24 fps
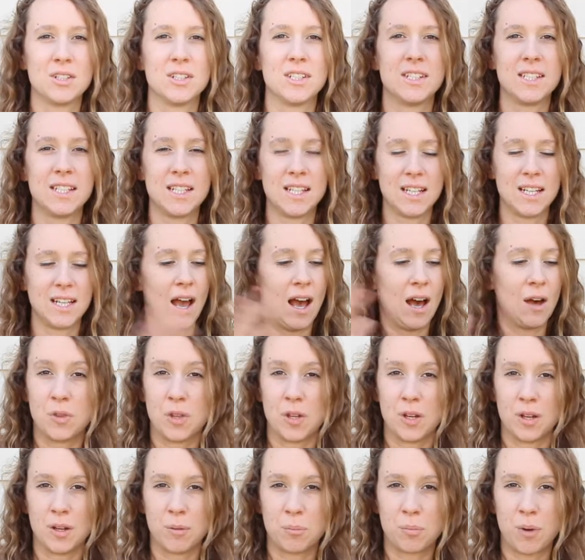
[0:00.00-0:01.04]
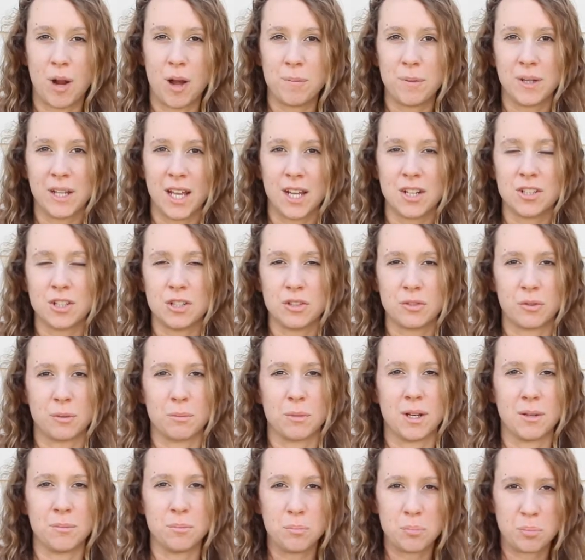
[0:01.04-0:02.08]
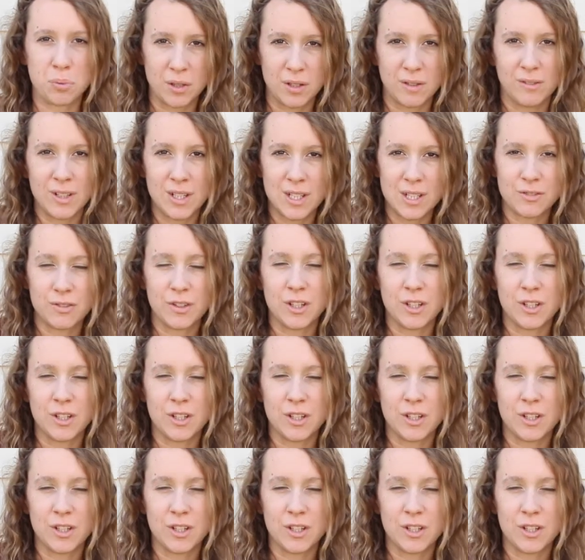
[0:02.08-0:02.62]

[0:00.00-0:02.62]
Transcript: to see how the propagations from my previous